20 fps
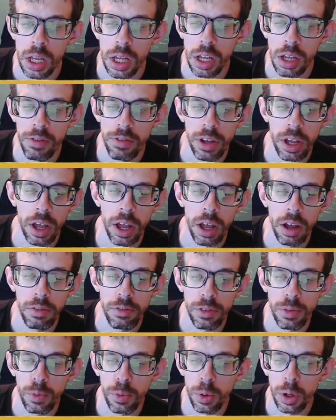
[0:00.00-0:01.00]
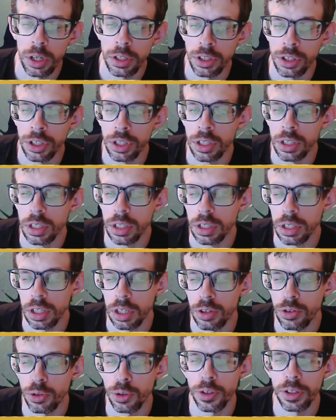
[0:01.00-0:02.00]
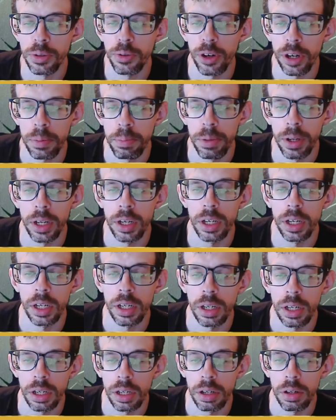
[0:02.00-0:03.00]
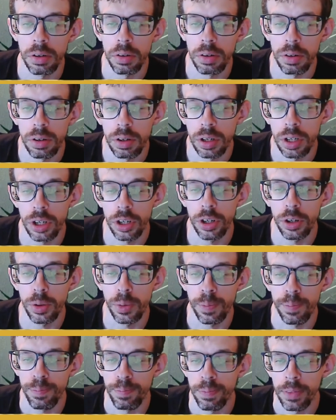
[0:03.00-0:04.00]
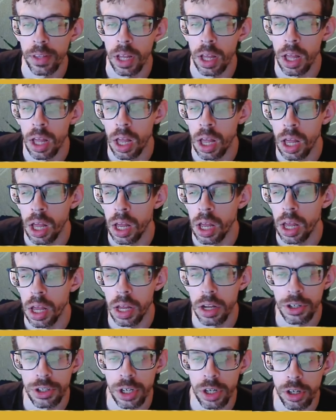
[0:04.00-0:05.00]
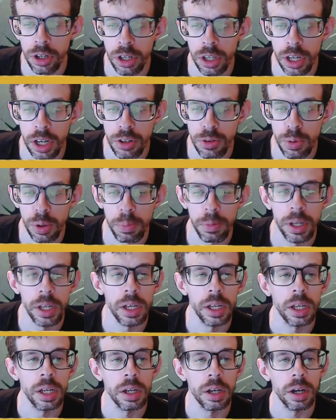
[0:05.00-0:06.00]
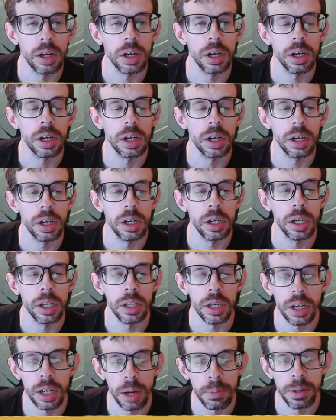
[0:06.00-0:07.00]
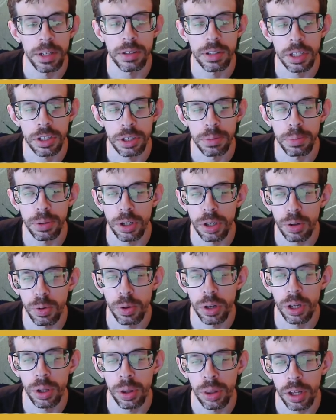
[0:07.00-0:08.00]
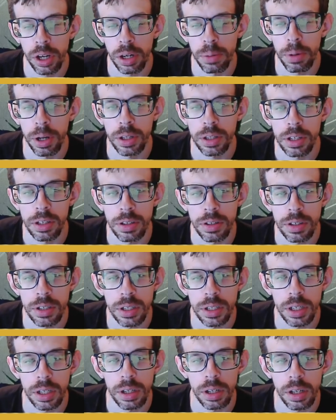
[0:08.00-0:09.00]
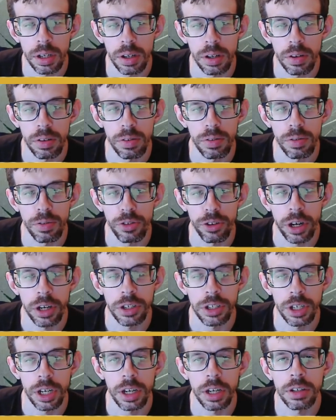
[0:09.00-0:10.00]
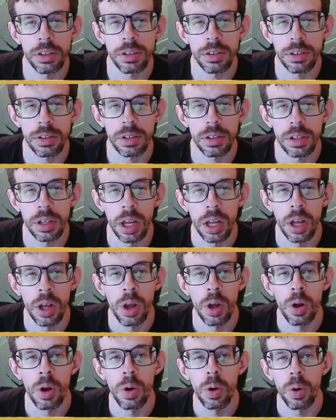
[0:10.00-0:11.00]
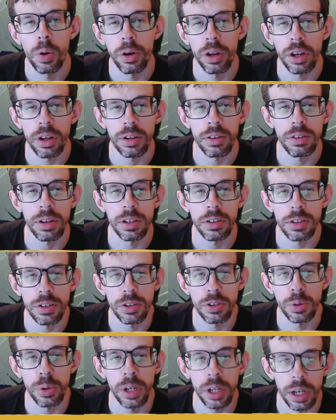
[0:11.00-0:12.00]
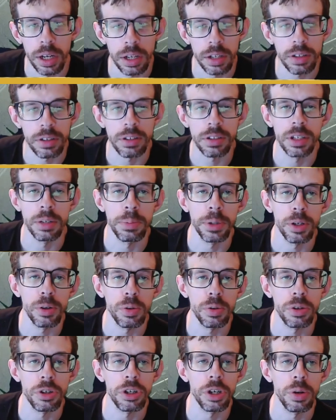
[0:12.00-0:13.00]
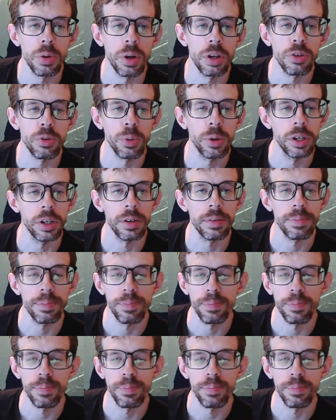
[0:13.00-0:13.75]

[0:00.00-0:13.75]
If you haven't watched, I truly recommend you do. And share your thoughts with me in the comments section below what you thought about this franchise. Or you can send us a tweet at Cinema Gold Show on Twitter